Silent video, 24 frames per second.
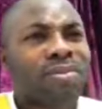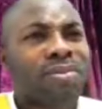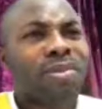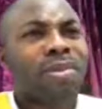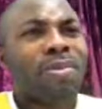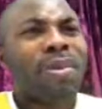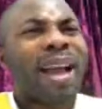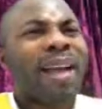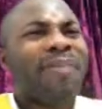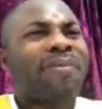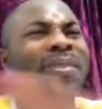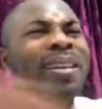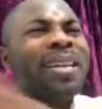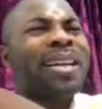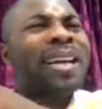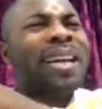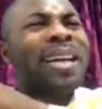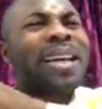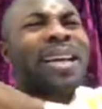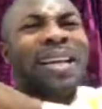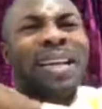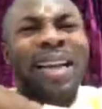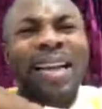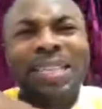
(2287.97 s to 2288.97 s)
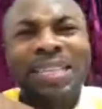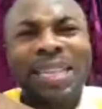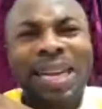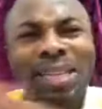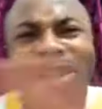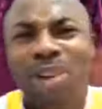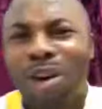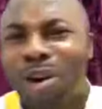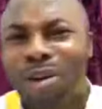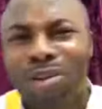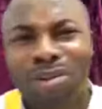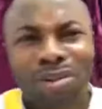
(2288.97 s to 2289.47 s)
We have
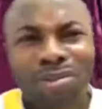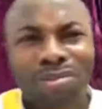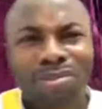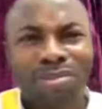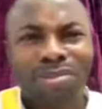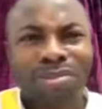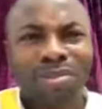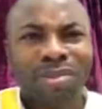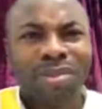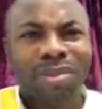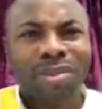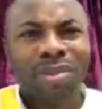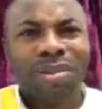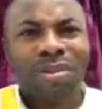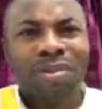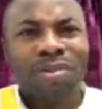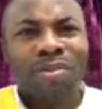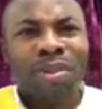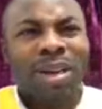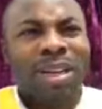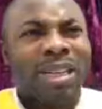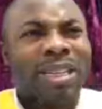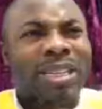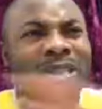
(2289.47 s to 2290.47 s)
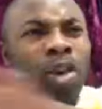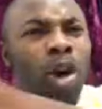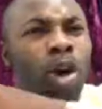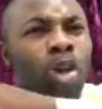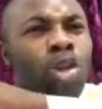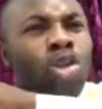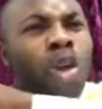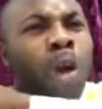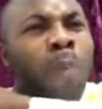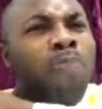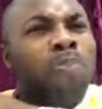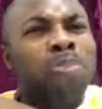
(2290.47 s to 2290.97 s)
neglected God with no,
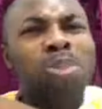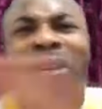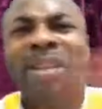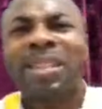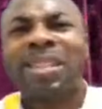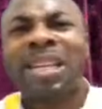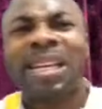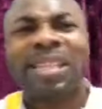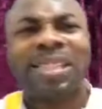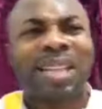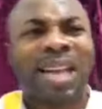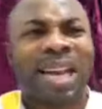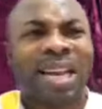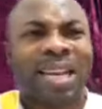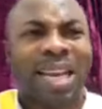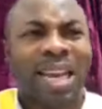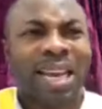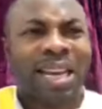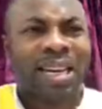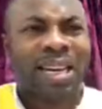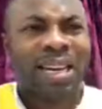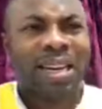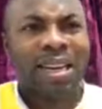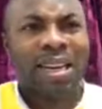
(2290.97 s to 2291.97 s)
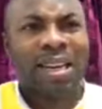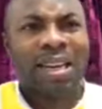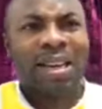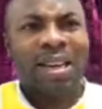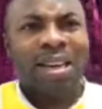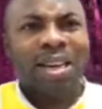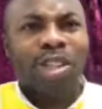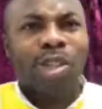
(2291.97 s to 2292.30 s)
no presence again.